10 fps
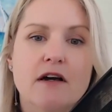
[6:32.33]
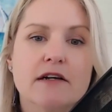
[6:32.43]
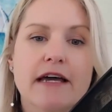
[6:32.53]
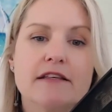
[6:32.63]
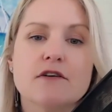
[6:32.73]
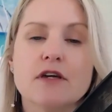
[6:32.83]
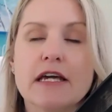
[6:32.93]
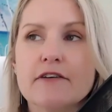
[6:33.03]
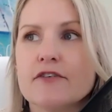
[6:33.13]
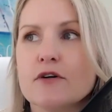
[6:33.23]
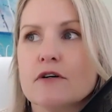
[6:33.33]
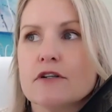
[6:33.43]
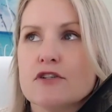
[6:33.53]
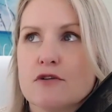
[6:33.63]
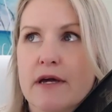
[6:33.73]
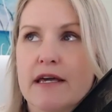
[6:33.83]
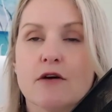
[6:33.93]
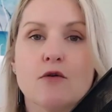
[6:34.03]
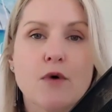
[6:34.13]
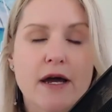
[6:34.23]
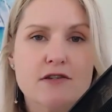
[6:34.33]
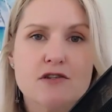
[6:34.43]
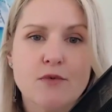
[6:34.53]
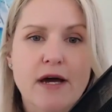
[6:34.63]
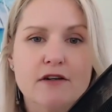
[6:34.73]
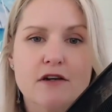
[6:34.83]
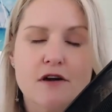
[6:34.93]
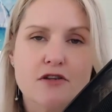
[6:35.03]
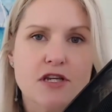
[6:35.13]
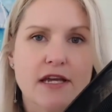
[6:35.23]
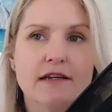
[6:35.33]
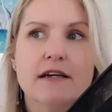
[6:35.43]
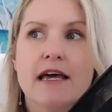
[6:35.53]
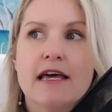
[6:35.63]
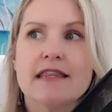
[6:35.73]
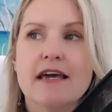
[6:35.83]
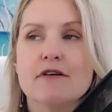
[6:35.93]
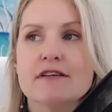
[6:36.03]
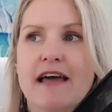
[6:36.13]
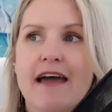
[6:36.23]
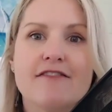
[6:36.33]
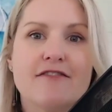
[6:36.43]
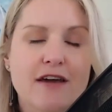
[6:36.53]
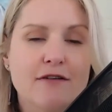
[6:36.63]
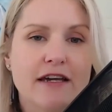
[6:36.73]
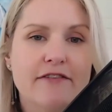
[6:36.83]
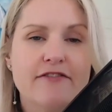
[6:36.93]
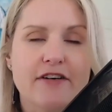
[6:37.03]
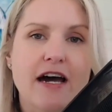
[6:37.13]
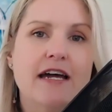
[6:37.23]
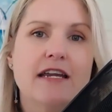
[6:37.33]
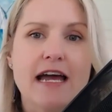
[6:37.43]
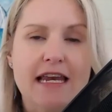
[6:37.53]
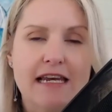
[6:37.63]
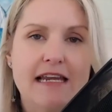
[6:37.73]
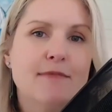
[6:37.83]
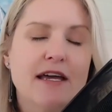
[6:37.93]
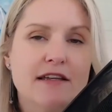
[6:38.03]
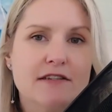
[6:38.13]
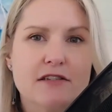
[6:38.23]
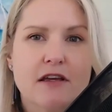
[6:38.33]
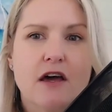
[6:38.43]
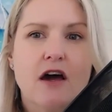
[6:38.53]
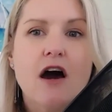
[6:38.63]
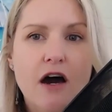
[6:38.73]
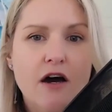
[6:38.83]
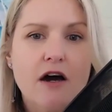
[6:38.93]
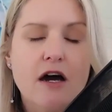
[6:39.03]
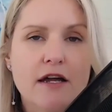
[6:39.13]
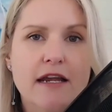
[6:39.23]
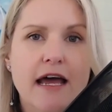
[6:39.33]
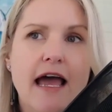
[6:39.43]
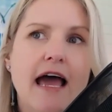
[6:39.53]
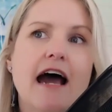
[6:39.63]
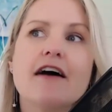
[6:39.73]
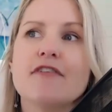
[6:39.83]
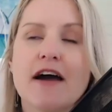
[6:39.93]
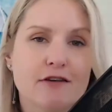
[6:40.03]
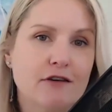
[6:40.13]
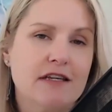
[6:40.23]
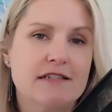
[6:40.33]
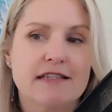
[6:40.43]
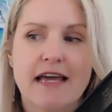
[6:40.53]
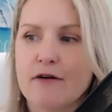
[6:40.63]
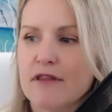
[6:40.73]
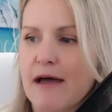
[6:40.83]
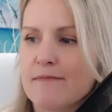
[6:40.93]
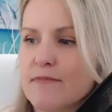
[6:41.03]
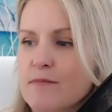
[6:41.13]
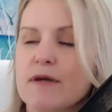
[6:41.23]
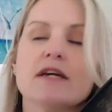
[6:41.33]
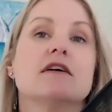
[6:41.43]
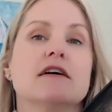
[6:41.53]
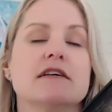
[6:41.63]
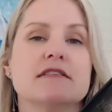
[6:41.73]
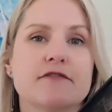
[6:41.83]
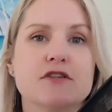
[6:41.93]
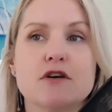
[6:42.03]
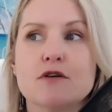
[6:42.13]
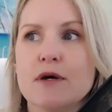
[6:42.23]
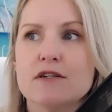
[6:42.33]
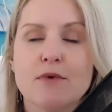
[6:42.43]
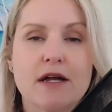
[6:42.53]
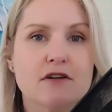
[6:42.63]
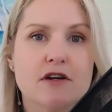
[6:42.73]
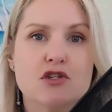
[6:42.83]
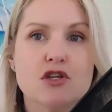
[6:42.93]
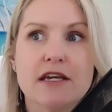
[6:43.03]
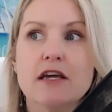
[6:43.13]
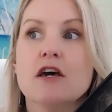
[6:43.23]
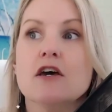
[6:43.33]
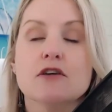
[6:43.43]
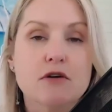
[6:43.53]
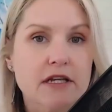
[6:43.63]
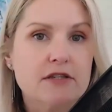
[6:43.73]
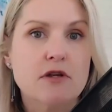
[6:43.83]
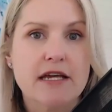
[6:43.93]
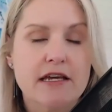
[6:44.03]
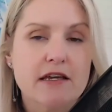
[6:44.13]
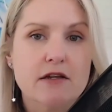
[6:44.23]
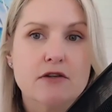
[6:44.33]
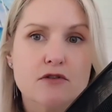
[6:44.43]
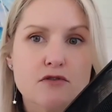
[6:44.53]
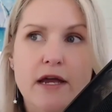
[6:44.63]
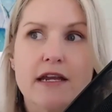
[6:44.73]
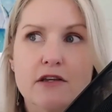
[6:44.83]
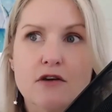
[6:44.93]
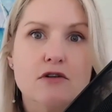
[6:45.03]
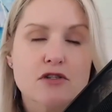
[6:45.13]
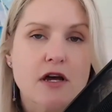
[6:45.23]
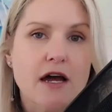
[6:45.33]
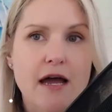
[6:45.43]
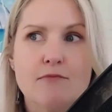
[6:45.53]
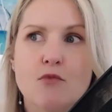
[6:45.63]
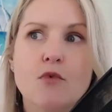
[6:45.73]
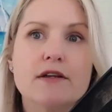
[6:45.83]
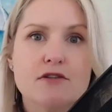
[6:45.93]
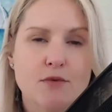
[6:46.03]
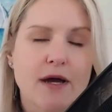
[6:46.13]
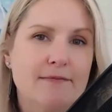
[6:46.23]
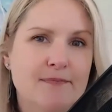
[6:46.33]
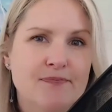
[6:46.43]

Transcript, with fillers: Okay, so if you're doing one to one coaching, there is a very finite limit on how far you can scale that. Because if you're doing one to one coaching, you're literally trading your time one to one.